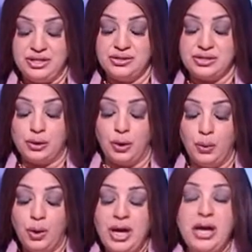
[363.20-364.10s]
years
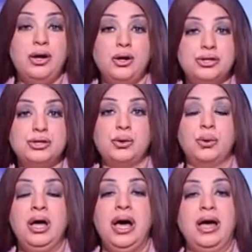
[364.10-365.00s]
ago. And
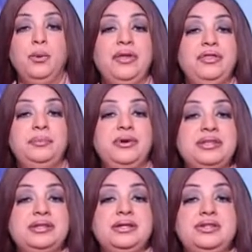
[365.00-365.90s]
also, when the
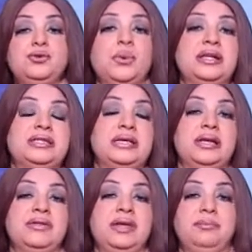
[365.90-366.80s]
President was
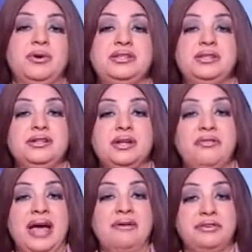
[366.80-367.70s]
the President
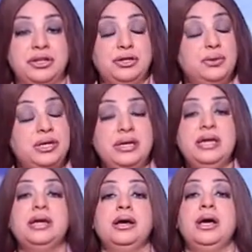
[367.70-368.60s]
of the African Union,
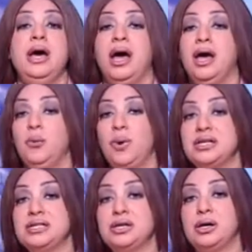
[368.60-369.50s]
he
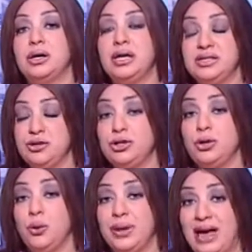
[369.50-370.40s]
was
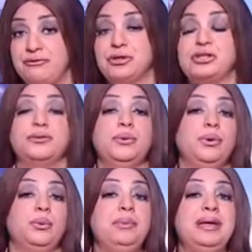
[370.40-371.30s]
exerting all efforts
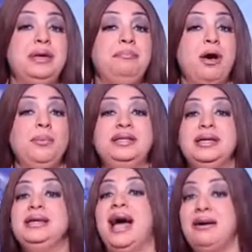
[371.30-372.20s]
for women empowerment
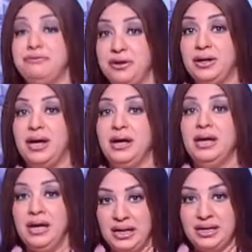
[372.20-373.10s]
in Africa
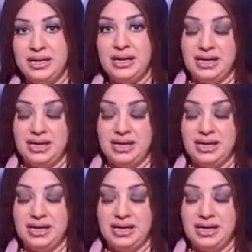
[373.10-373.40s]
in